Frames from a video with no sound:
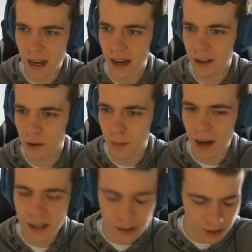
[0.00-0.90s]
I
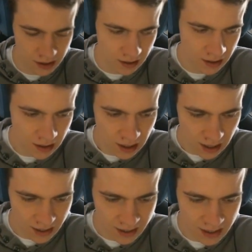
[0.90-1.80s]
combine it with
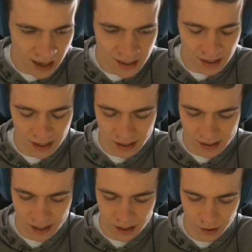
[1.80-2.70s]
I kind of
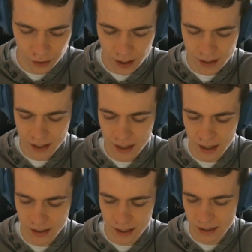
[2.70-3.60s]
take a look at the
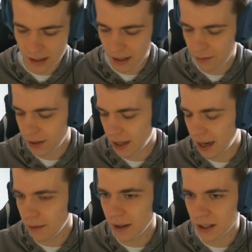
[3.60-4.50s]
card that we
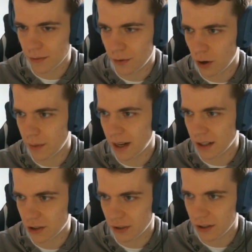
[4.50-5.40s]
have as a 4 mana
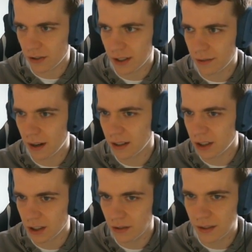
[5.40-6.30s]
3/3 Divine
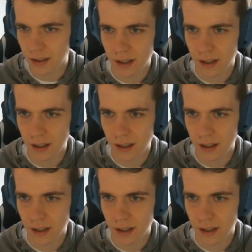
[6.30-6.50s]
Shield.